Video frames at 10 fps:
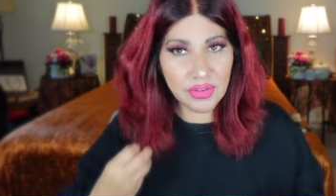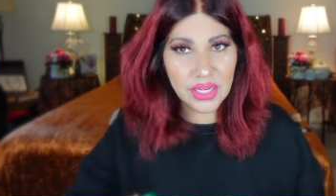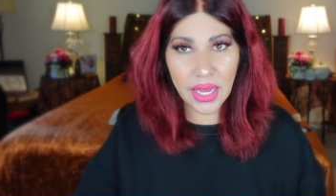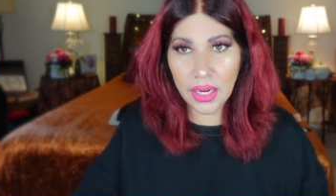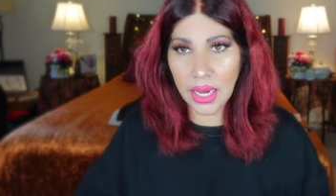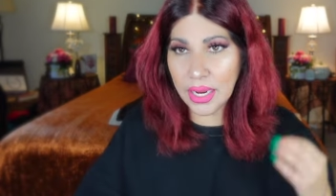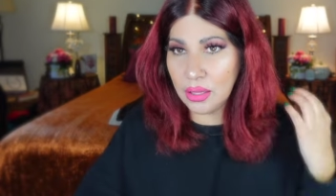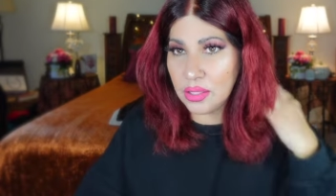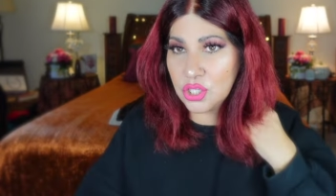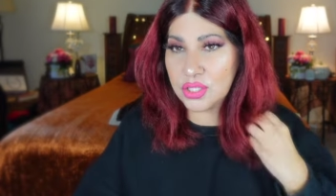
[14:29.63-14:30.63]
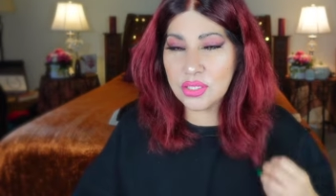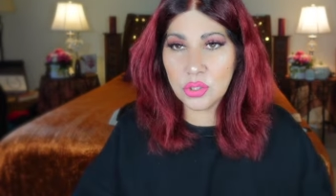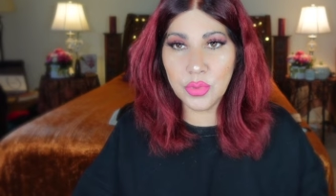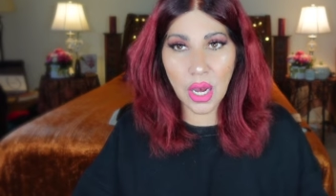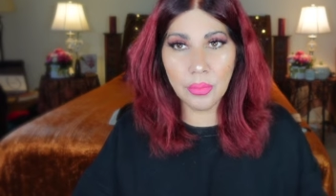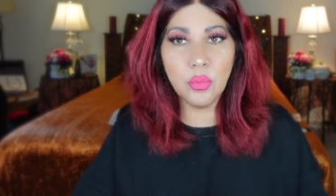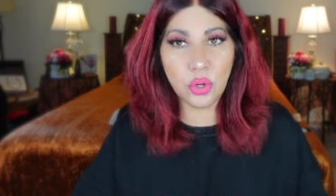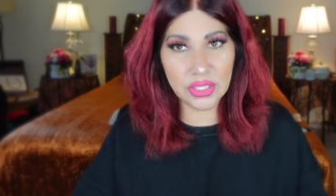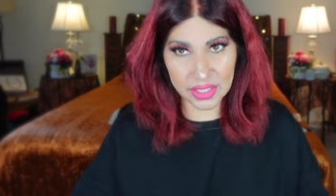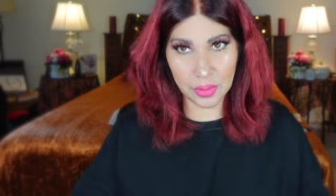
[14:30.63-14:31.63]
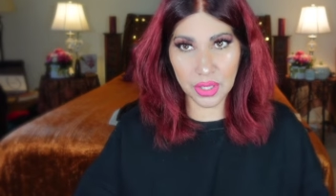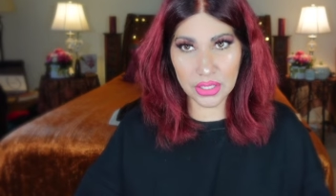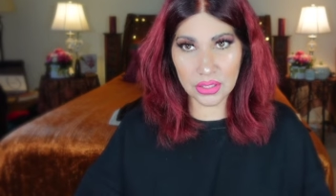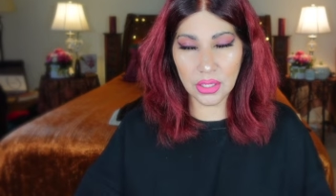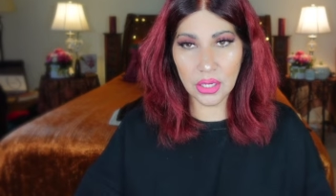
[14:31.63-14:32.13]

every day and Ellie just needs to become more disciplined.